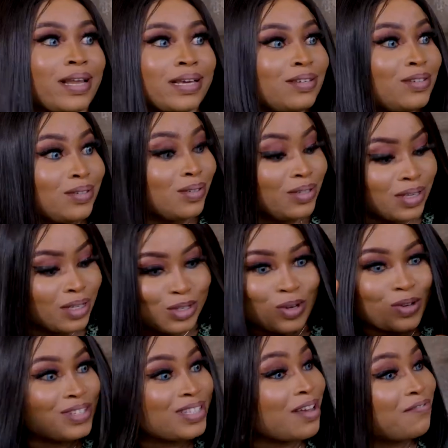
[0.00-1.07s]
Like, it's
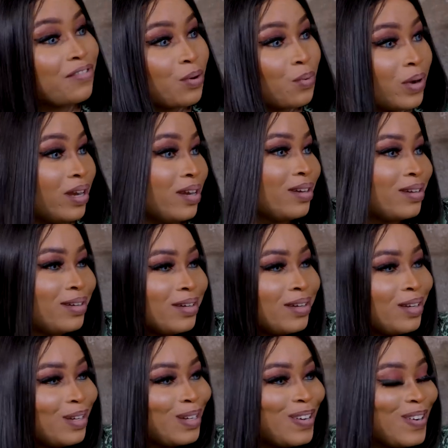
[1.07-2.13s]
just everywhere.
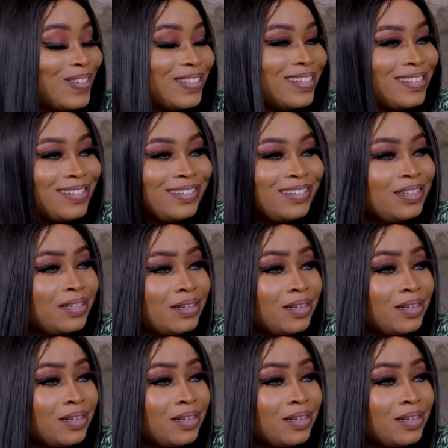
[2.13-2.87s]
Honestly.